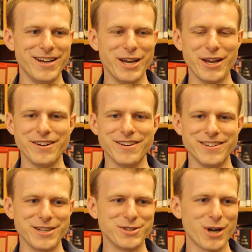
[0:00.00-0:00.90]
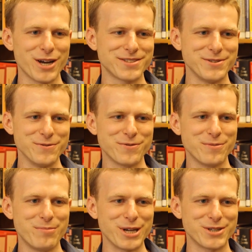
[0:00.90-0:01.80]
an
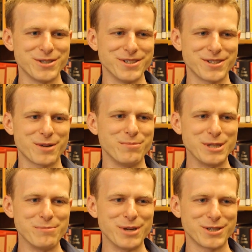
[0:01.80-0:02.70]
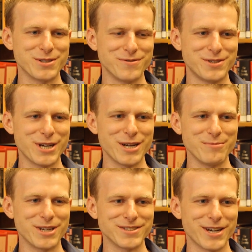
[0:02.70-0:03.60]
exhaustive picture, a complete picture of China,
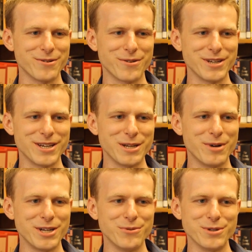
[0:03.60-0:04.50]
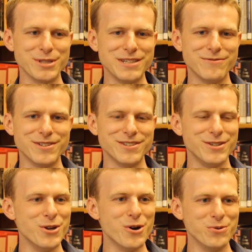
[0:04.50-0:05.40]
because I don't think anybody really even
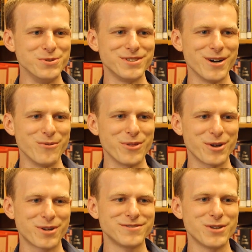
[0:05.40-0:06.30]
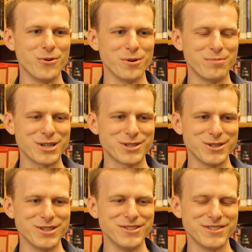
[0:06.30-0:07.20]
knows what the total
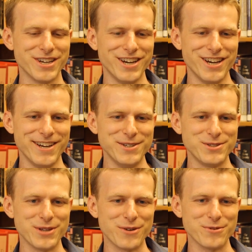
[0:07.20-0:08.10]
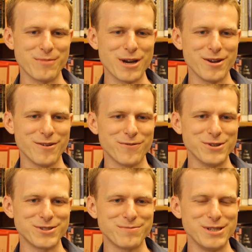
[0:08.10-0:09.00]
picture is. So that was my
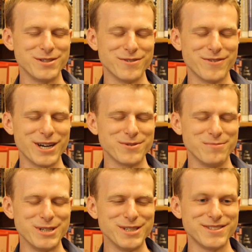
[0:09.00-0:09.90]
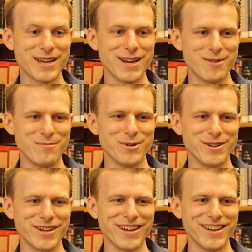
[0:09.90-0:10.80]
first piece of advice, would be stay
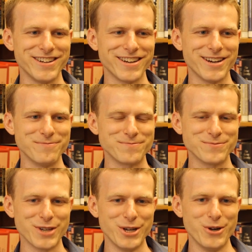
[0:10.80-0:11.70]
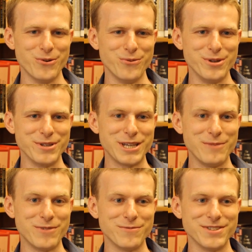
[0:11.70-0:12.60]
humble and really
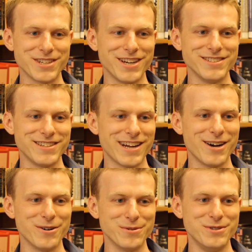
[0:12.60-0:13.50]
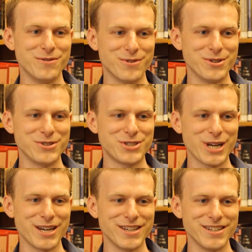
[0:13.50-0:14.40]
keep emphasizing how diverse China